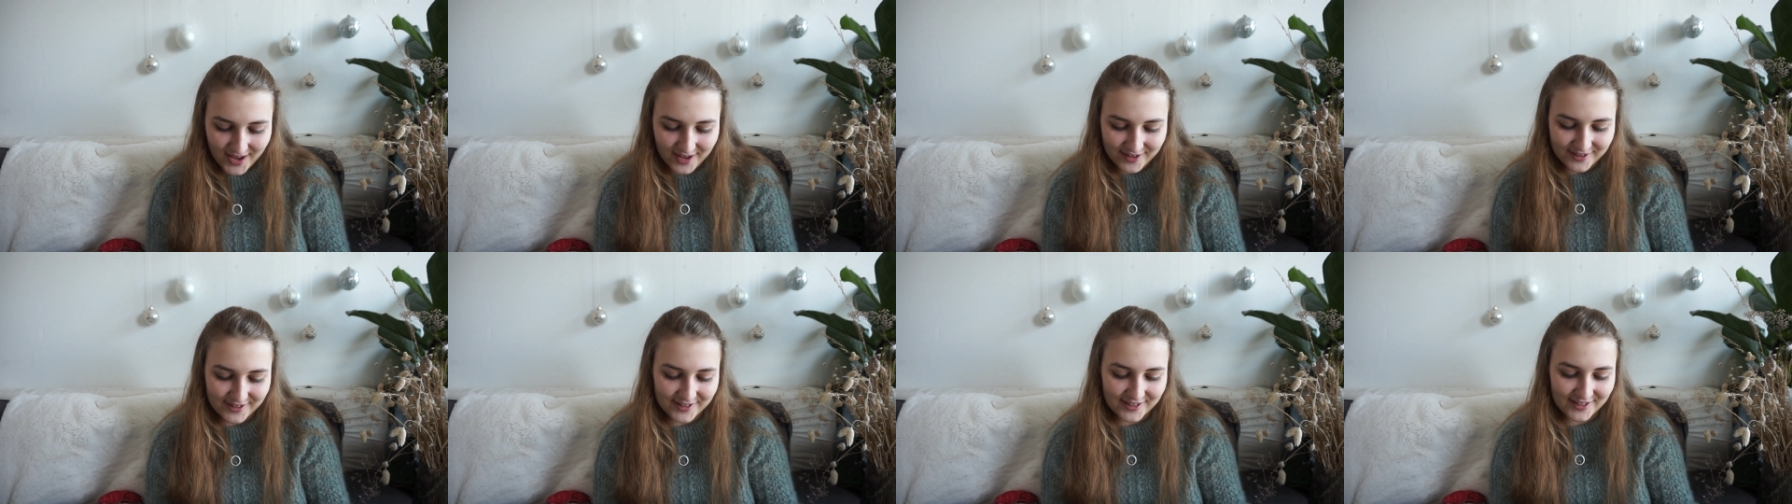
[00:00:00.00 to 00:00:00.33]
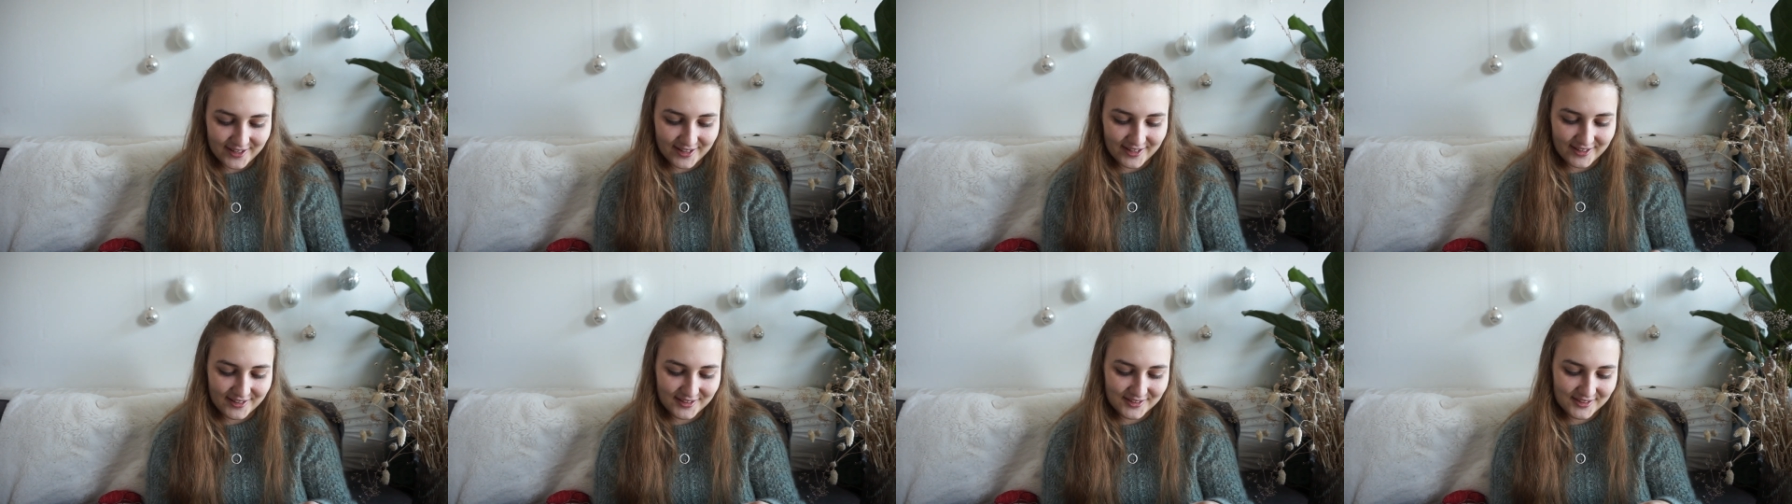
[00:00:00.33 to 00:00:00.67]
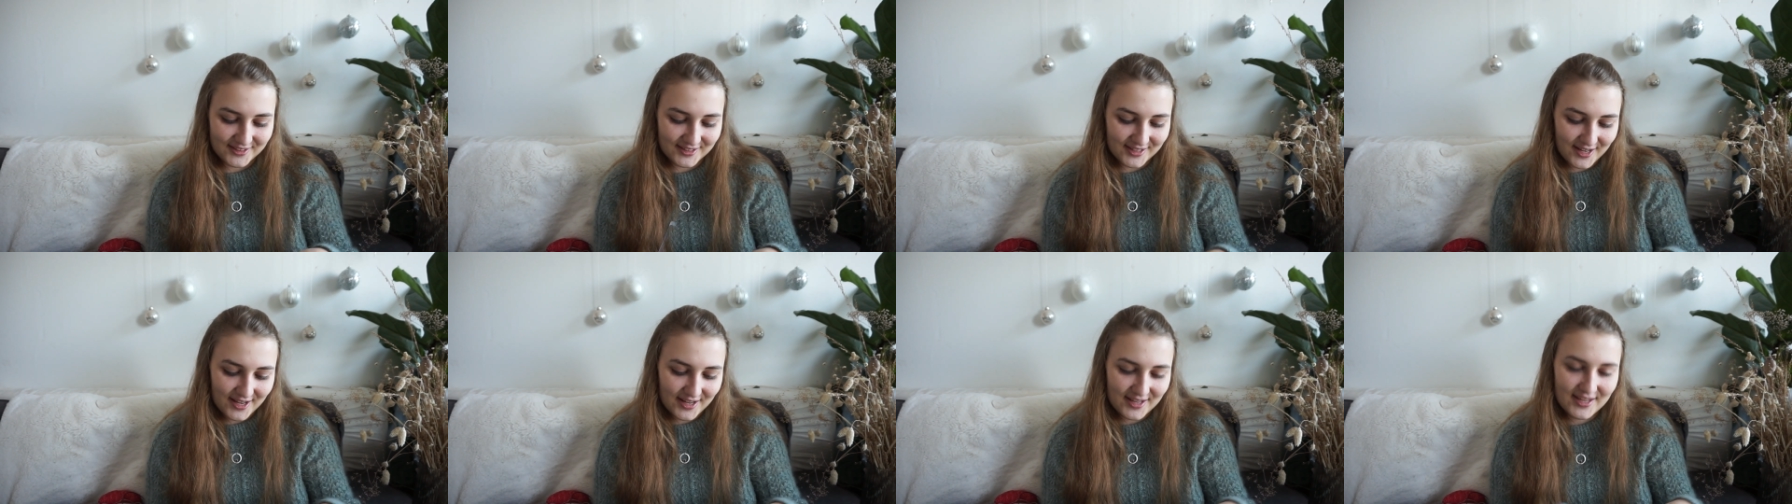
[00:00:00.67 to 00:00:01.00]
And
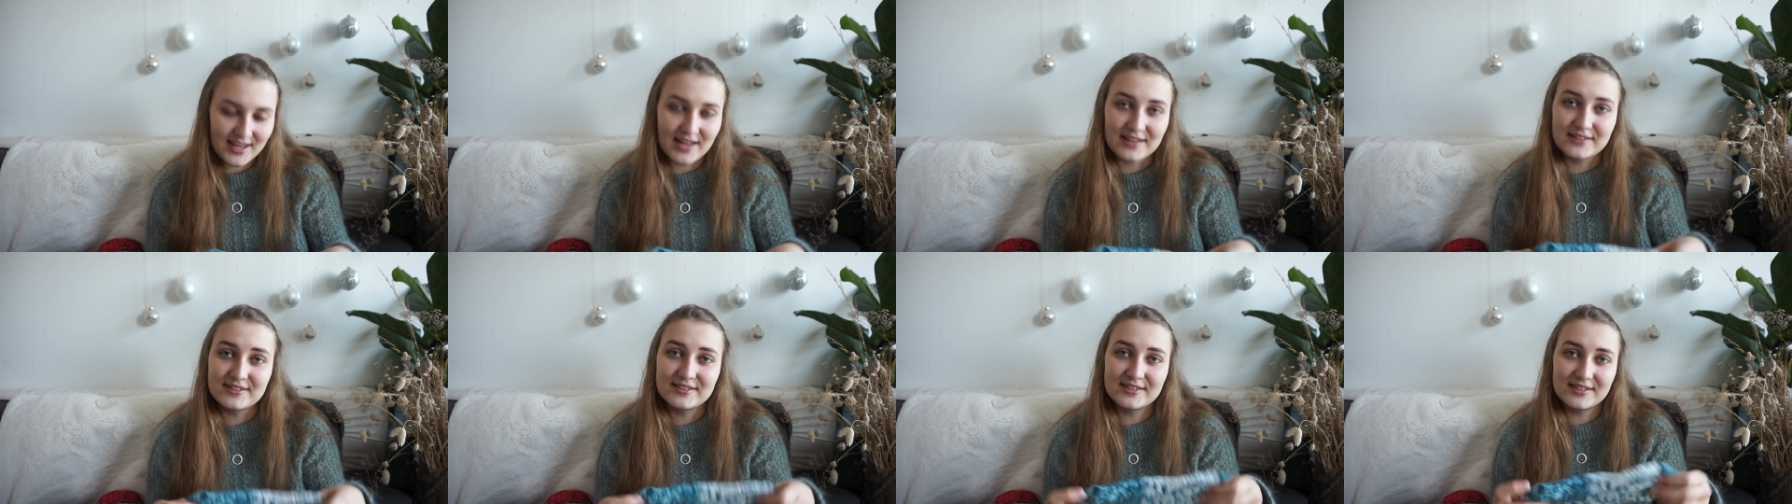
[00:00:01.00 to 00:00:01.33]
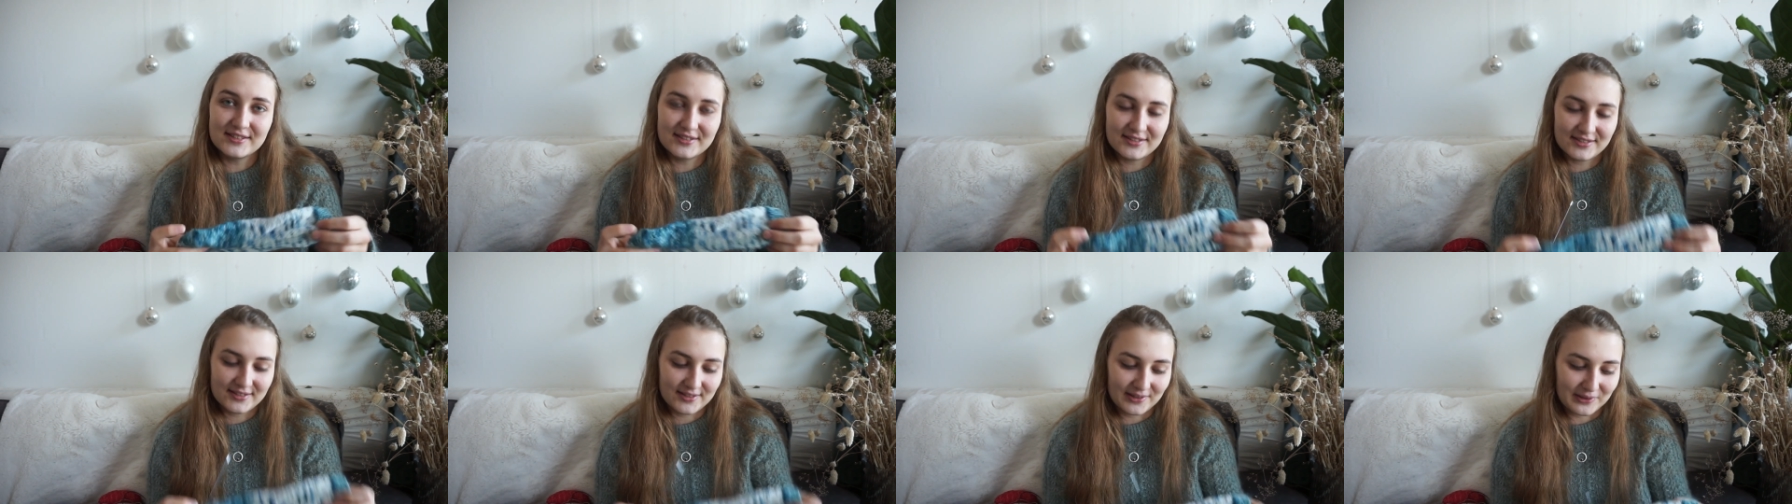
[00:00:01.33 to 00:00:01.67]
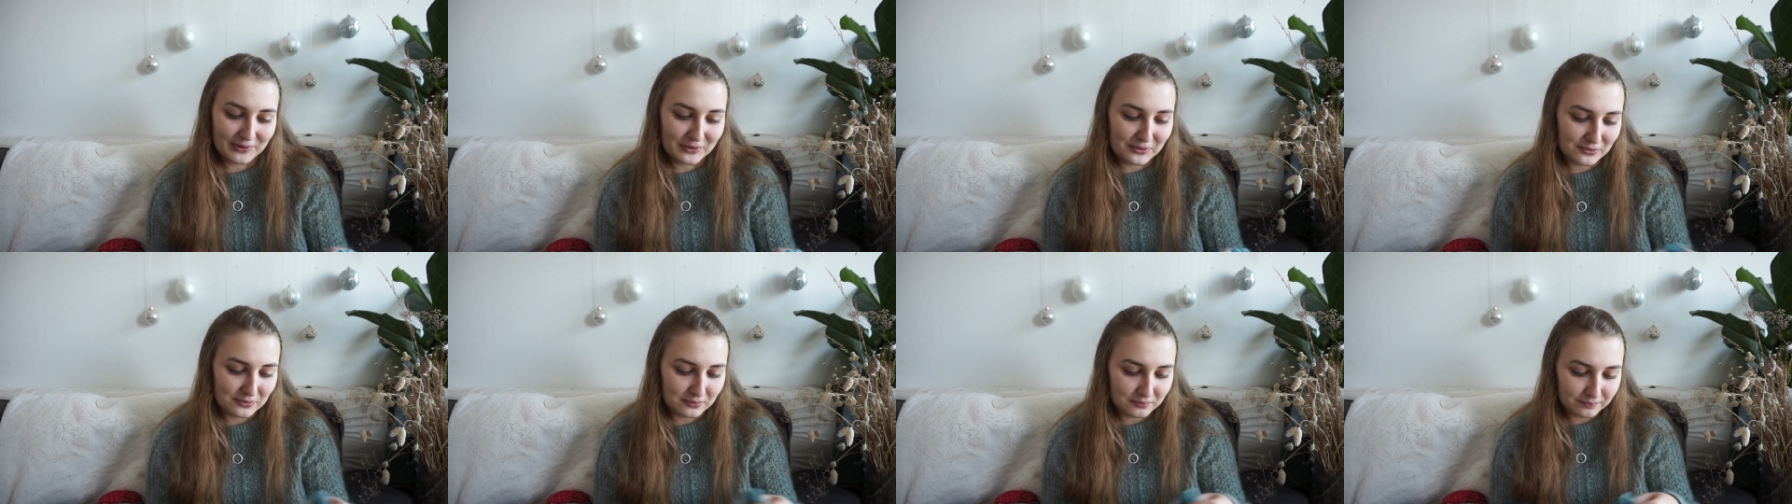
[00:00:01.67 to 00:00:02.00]
yes,
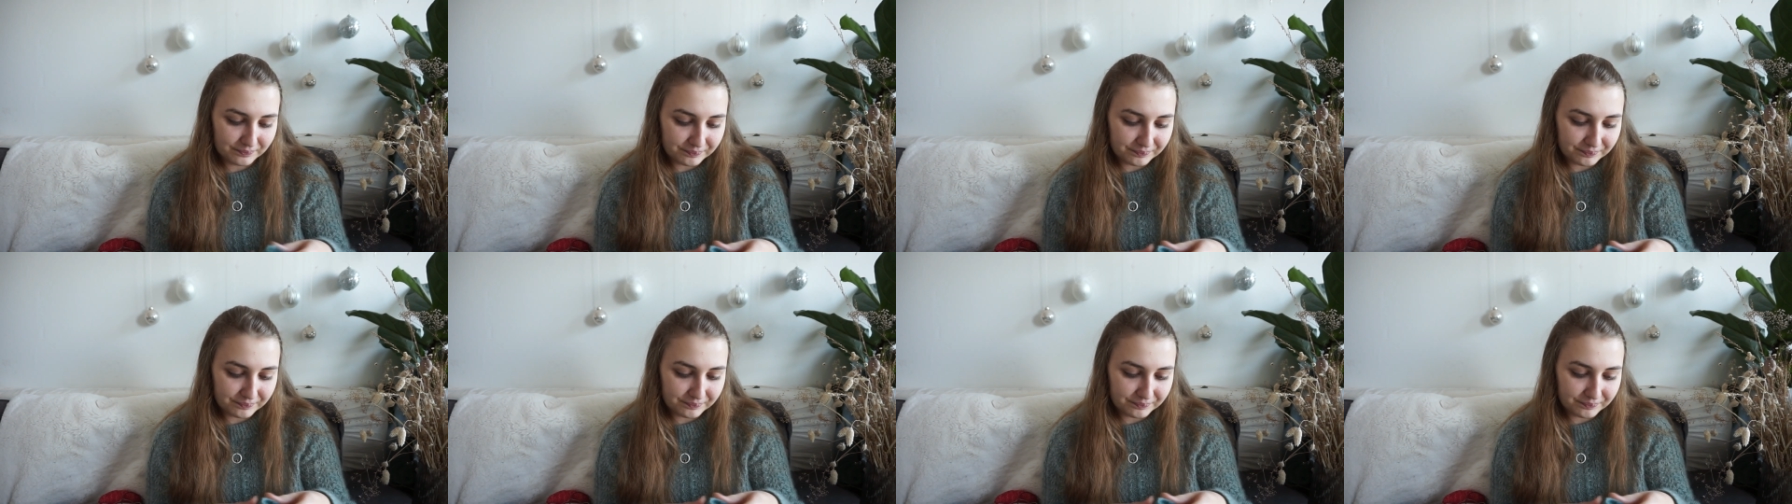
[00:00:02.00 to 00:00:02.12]
so